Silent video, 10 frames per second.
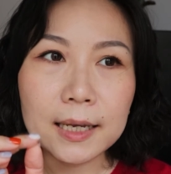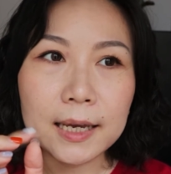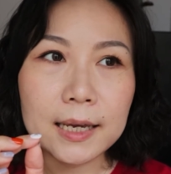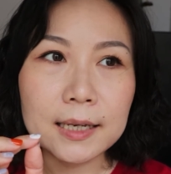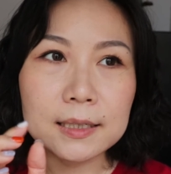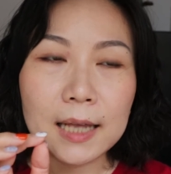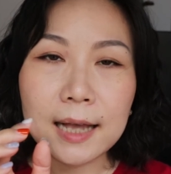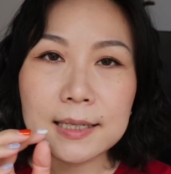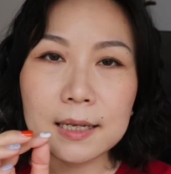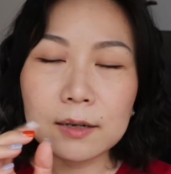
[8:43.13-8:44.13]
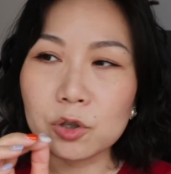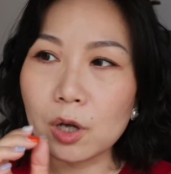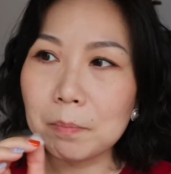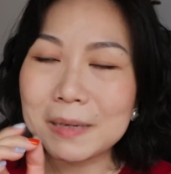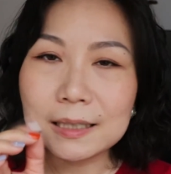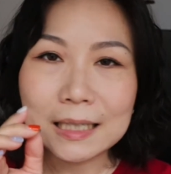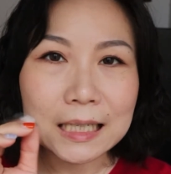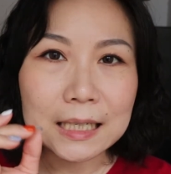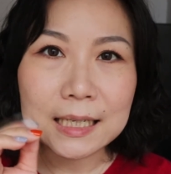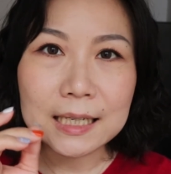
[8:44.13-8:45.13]
It has a, you know,
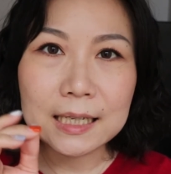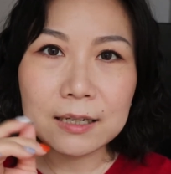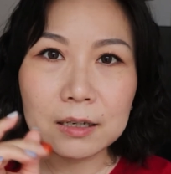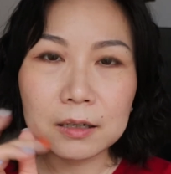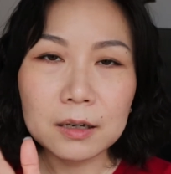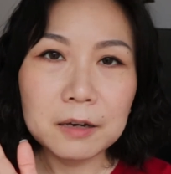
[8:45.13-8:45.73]
minty